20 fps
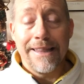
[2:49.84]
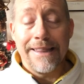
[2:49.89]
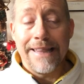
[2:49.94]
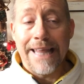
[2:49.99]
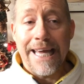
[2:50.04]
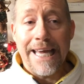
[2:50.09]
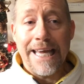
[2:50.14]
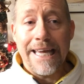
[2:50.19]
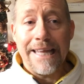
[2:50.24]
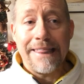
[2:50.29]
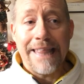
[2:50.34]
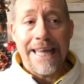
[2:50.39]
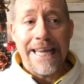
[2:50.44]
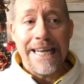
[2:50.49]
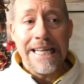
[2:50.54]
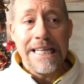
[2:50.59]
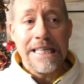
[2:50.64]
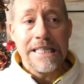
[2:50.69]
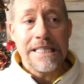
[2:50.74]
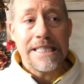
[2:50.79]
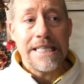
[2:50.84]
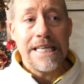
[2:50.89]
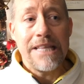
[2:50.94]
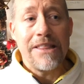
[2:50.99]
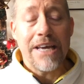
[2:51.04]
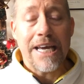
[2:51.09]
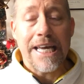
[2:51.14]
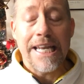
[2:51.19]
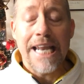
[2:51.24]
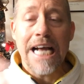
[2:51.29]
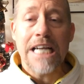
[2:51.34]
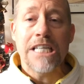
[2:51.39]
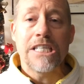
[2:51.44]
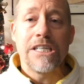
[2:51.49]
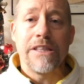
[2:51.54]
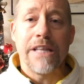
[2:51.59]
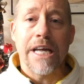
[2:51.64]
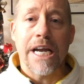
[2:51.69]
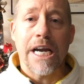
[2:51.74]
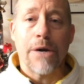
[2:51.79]
they didn't see the
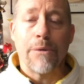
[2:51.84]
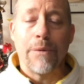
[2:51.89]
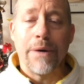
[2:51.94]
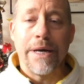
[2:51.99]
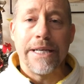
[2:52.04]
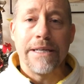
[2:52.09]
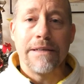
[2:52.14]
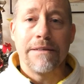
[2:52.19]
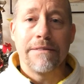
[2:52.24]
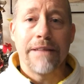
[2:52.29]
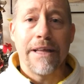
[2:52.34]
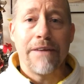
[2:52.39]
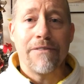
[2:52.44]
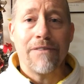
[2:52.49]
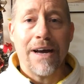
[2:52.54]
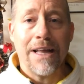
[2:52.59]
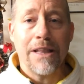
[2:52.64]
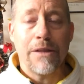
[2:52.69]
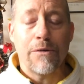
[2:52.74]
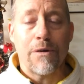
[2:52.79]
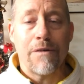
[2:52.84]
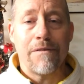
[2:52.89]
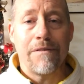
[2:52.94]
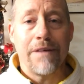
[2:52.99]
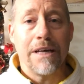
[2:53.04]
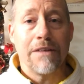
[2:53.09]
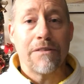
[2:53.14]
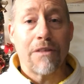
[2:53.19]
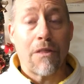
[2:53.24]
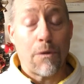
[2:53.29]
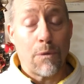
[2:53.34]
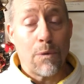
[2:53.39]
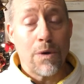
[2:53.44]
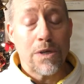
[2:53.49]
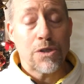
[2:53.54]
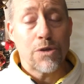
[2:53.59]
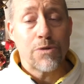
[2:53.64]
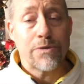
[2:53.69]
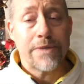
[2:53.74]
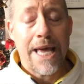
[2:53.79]
connection there when they finally revealed that there
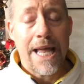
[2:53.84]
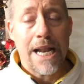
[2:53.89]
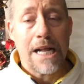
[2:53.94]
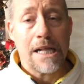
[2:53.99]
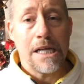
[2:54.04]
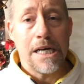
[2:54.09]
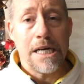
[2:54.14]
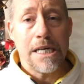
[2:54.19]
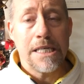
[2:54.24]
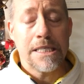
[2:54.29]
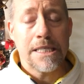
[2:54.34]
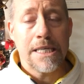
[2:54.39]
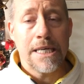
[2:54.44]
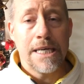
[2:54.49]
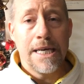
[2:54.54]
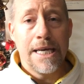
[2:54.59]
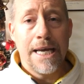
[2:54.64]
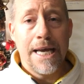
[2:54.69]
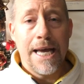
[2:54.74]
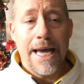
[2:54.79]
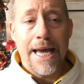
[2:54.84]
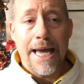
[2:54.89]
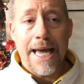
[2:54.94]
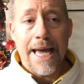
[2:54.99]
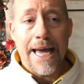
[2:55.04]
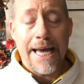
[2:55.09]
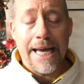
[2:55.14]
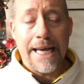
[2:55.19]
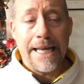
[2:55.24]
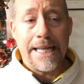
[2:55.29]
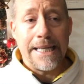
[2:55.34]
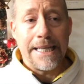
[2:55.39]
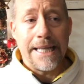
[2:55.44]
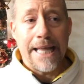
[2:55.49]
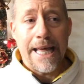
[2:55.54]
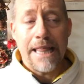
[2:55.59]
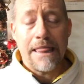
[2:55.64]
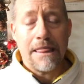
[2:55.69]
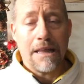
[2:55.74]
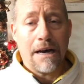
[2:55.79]
was no Santa Claus, and
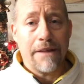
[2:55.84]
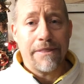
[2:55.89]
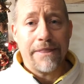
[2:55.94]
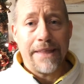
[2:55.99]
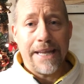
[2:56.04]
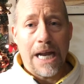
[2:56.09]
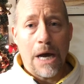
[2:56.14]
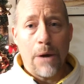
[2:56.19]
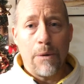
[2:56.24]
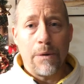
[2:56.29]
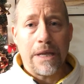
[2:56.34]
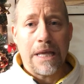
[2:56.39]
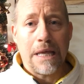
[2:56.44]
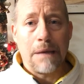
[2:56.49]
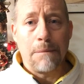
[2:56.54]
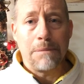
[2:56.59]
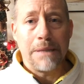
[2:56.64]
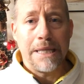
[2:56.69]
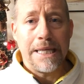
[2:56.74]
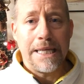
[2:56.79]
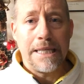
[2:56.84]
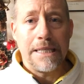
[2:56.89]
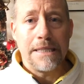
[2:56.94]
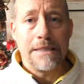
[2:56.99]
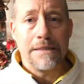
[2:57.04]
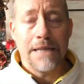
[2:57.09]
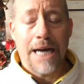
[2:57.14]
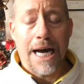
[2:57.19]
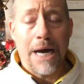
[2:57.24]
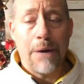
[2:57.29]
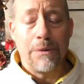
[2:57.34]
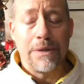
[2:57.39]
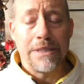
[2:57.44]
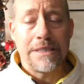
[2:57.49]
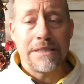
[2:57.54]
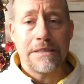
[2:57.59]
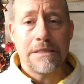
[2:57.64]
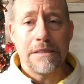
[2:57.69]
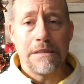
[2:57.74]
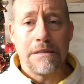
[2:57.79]
they thought that I
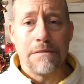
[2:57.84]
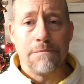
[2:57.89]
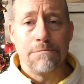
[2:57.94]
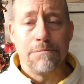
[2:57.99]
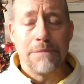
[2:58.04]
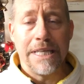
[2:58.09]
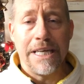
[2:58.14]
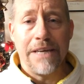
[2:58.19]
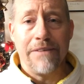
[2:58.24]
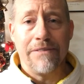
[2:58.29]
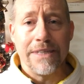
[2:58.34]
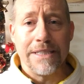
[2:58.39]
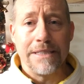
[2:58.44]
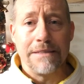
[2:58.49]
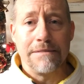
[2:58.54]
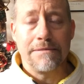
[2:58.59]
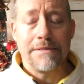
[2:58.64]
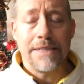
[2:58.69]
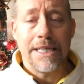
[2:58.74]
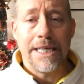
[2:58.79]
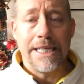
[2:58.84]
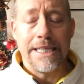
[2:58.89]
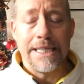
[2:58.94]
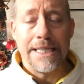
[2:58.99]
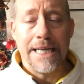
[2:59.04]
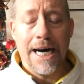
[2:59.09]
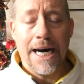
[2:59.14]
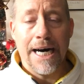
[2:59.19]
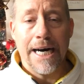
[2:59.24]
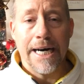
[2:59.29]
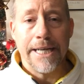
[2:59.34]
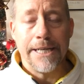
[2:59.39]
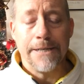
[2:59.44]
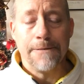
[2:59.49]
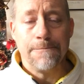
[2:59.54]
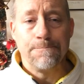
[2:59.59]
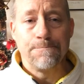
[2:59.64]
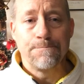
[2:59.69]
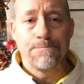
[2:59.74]
would still believe in God.